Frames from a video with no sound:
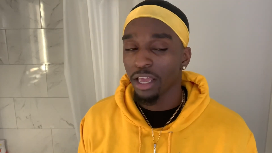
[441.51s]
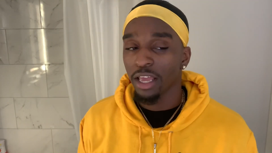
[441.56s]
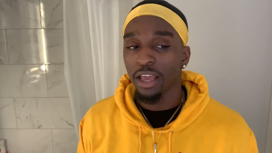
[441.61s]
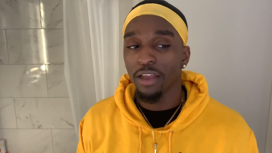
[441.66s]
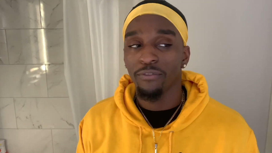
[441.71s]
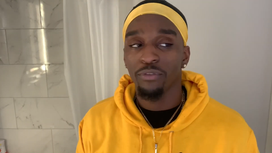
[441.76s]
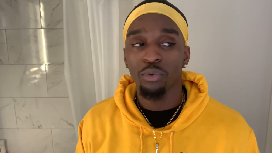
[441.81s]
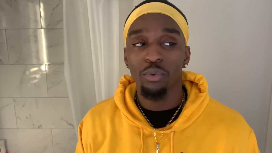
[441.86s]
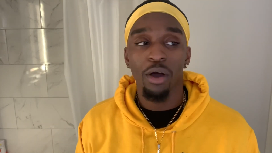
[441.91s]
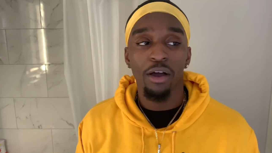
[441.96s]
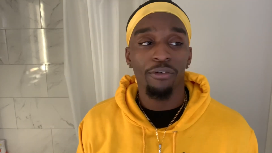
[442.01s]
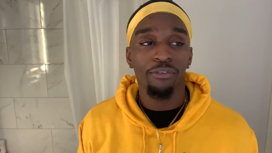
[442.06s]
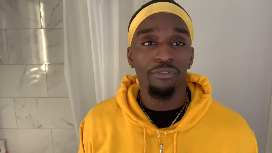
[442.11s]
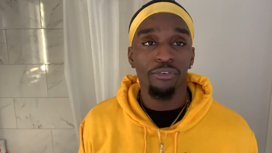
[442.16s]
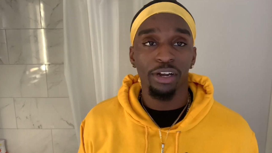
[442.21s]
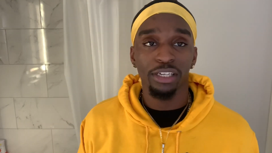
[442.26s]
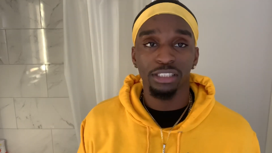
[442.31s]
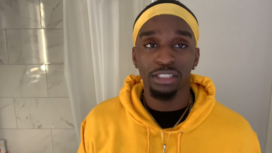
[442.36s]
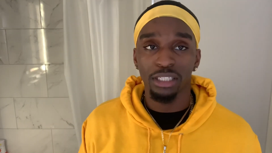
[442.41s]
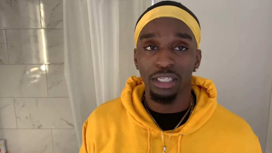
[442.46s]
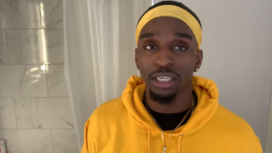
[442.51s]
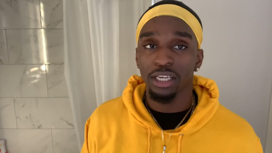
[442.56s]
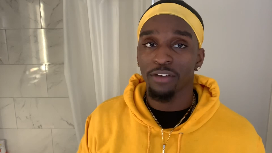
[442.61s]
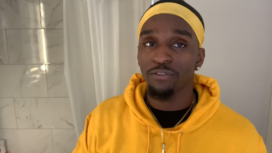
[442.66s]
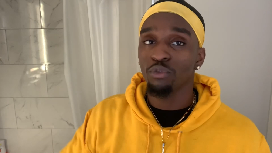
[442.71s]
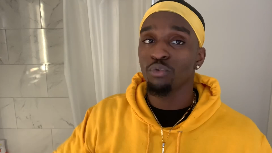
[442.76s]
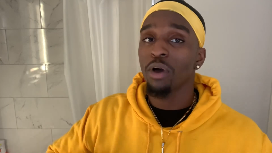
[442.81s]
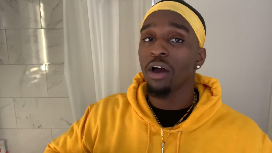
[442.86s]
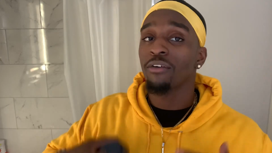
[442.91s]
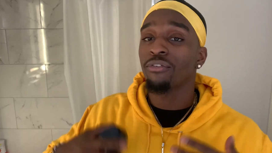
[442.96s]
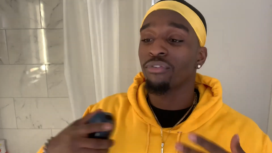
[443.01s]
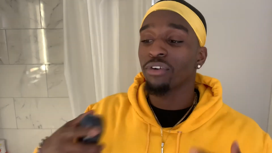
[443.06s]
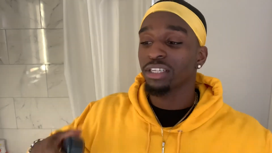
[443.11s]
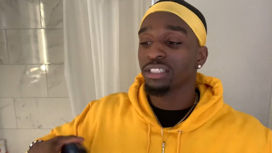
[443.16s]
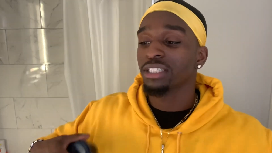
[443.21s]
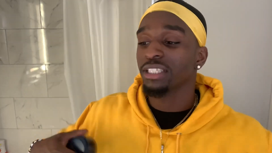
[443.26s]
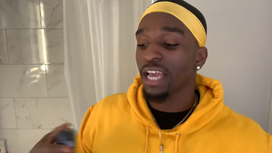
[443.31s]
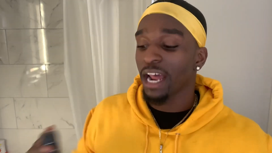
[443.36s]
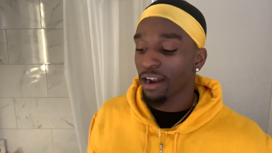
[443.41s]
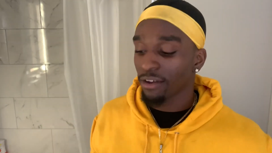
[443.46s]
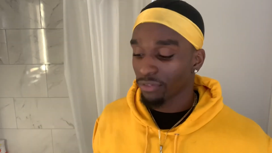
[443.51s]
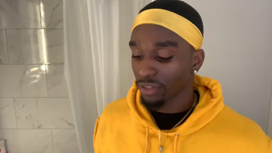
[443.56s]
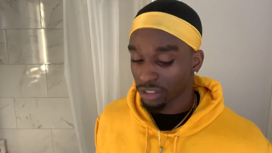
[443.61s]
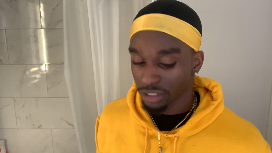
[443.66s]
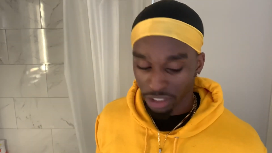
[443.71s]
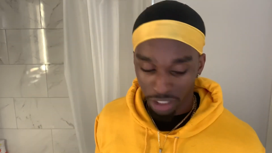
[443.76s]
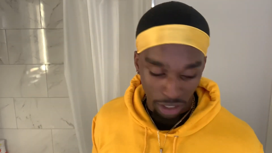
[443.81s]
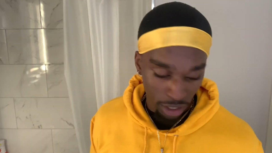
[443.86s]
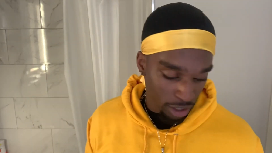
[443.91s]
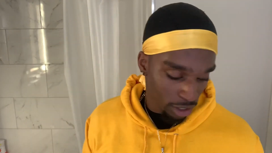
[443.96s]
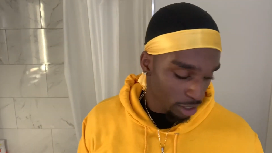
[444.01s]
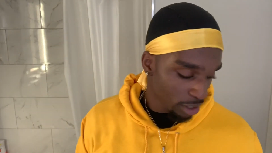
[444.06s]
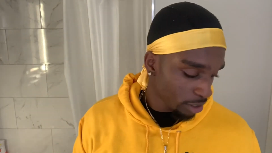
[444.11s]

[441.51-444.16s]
If you are freshly out of the chair,